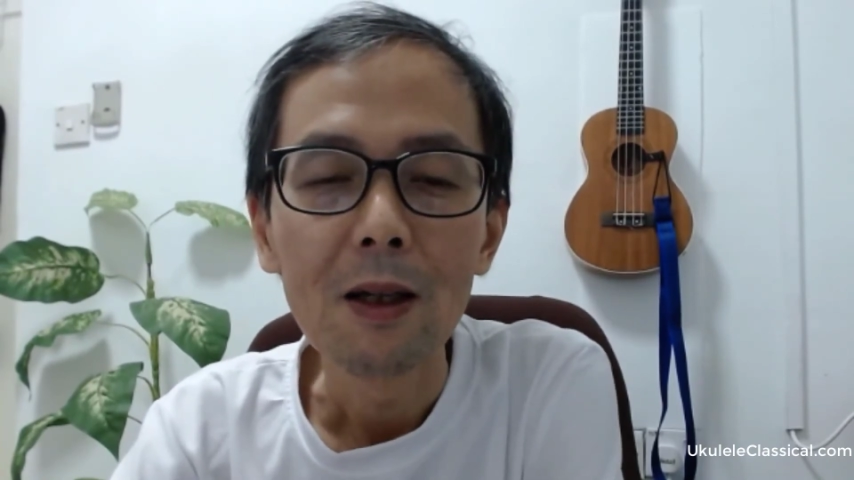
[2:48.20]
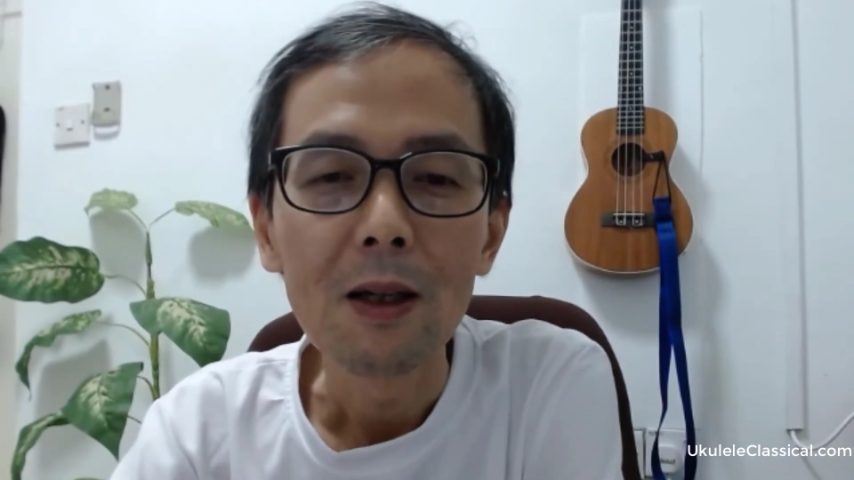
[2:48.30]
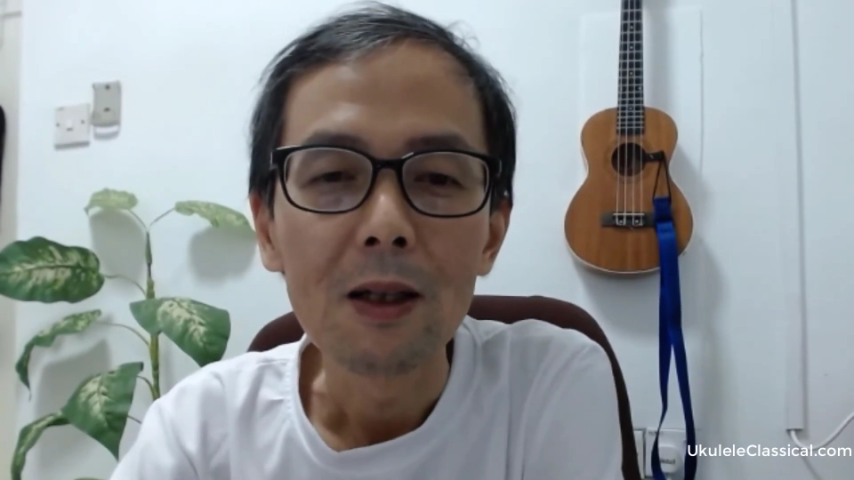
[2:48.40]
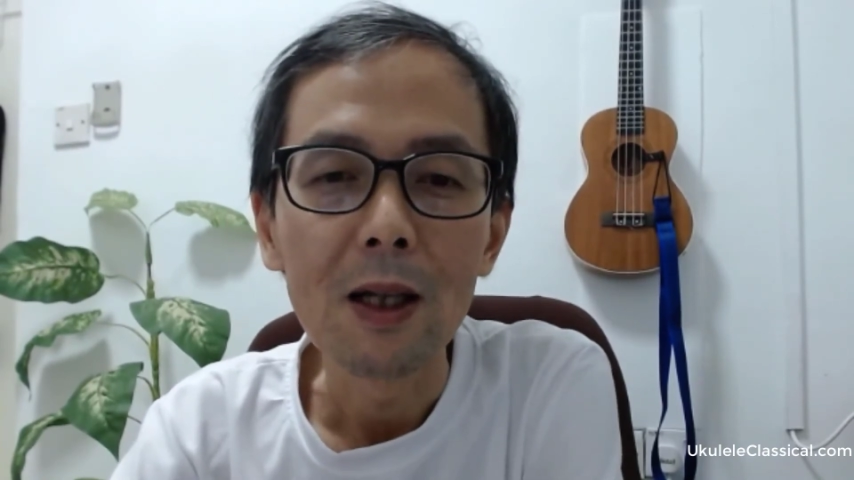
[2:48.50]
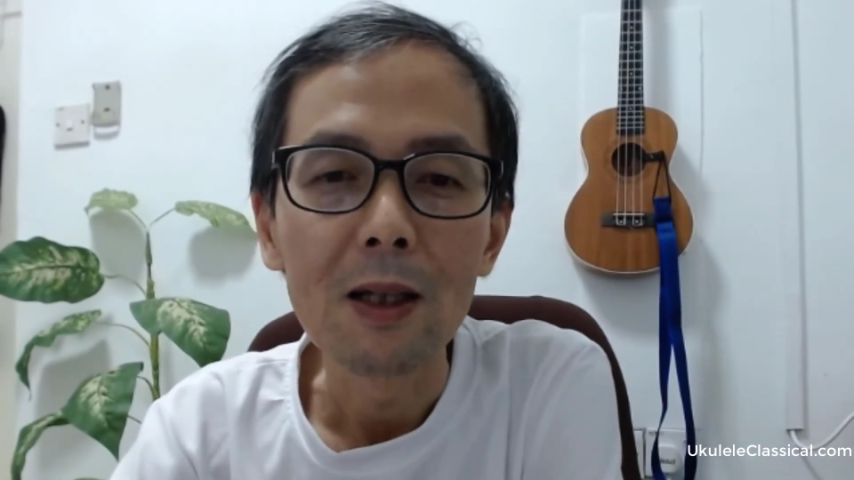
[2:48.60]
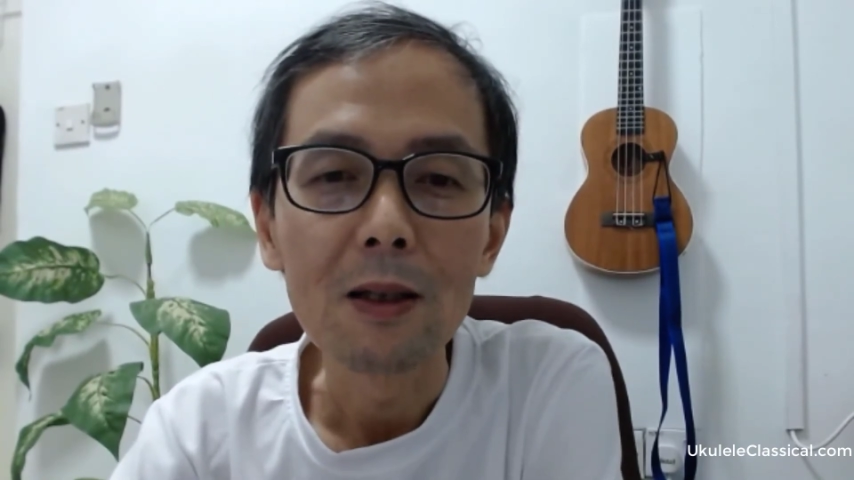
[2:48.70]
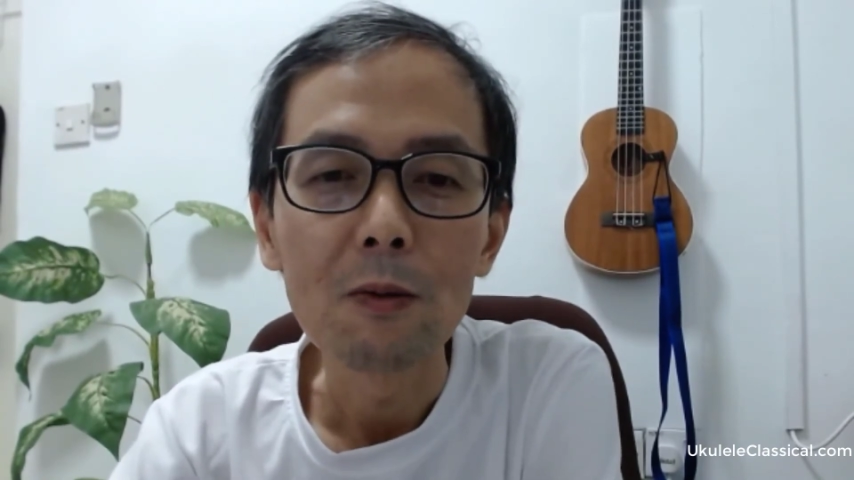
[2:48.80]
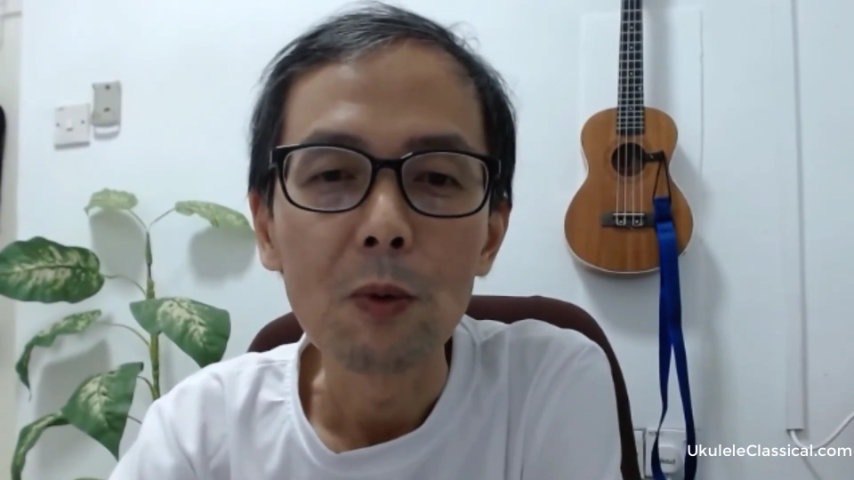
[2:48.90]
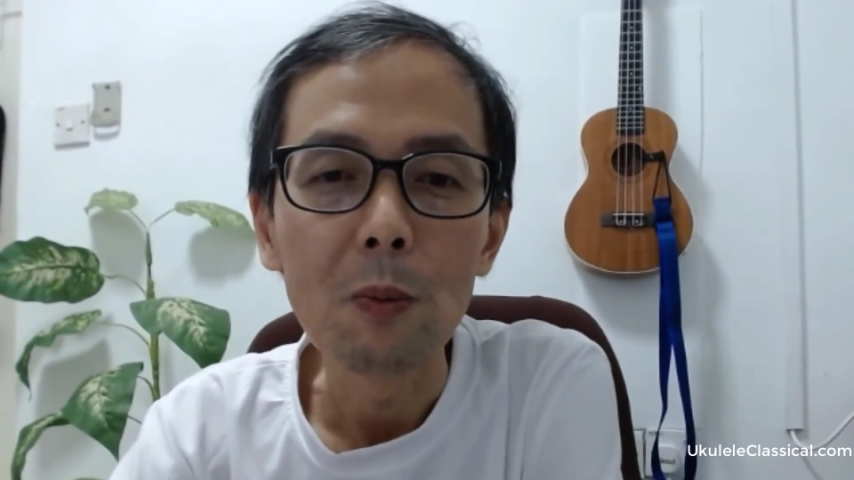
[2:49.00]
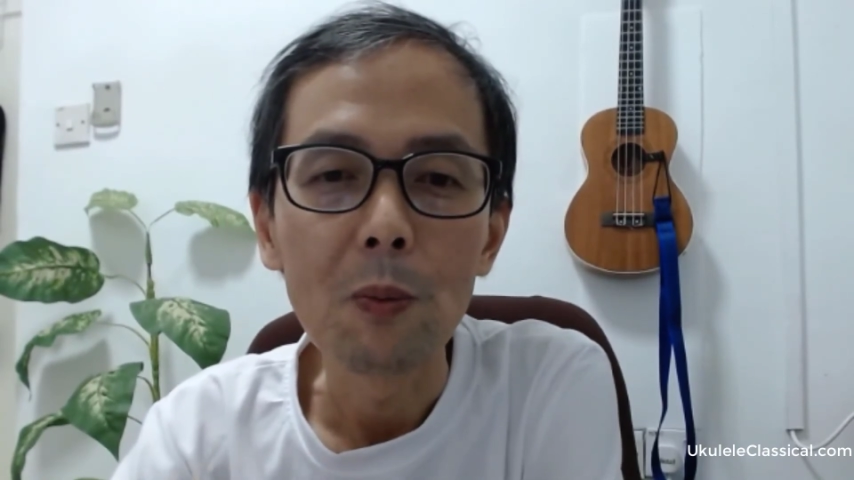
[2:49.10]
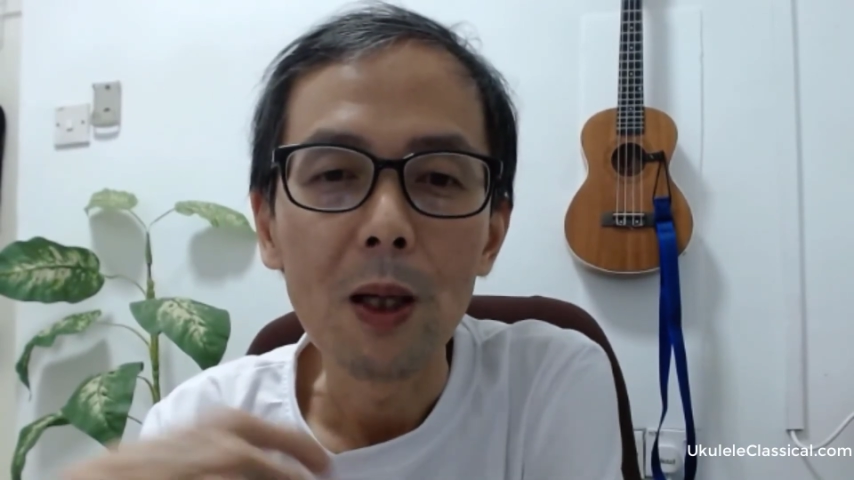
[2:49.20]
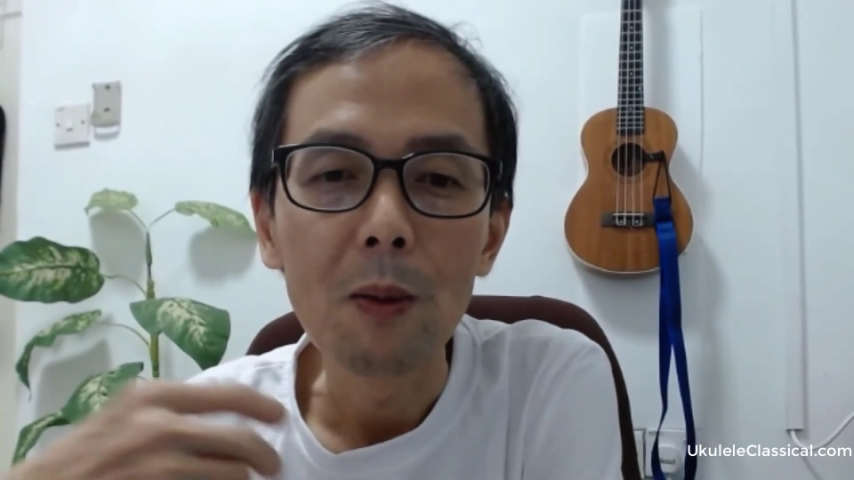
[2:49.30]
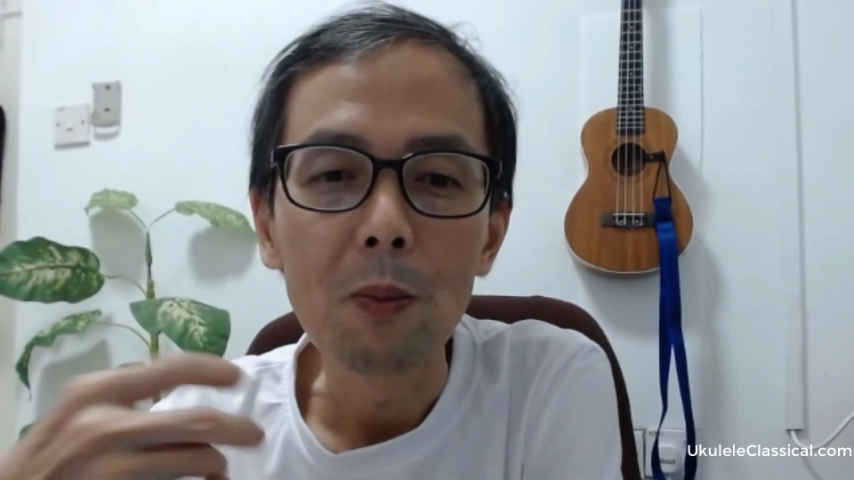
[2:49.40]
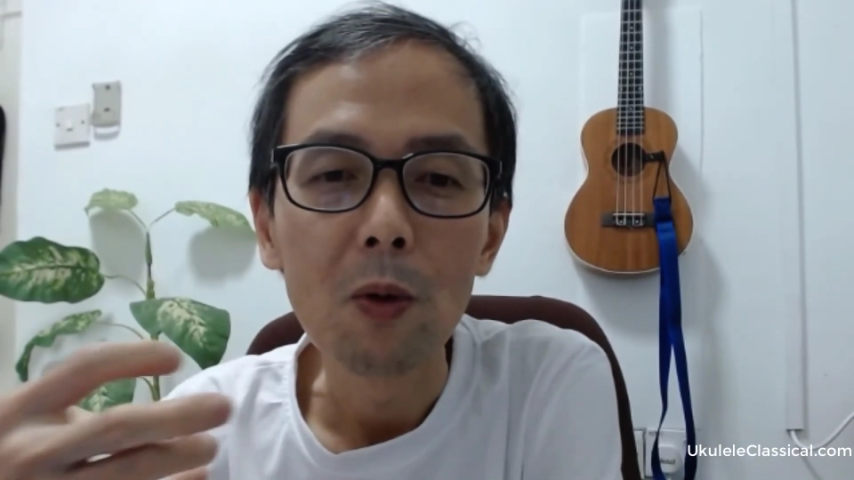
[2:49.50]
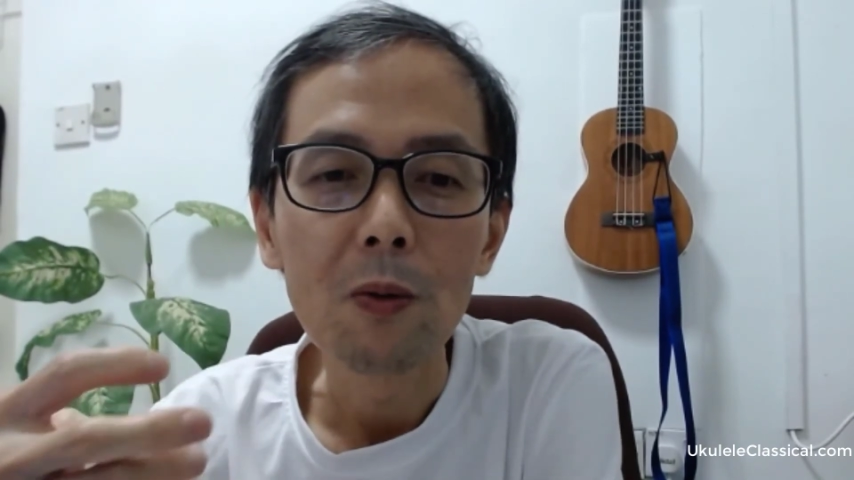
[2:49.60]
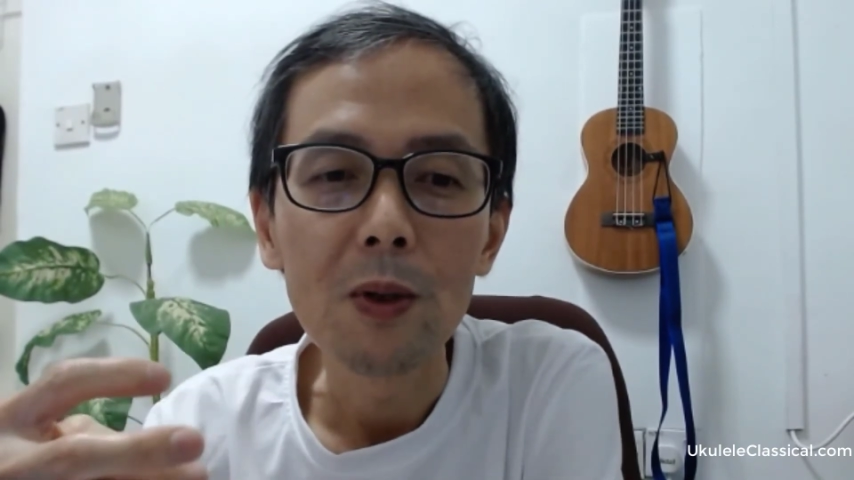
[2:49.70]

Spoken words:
that is, we play both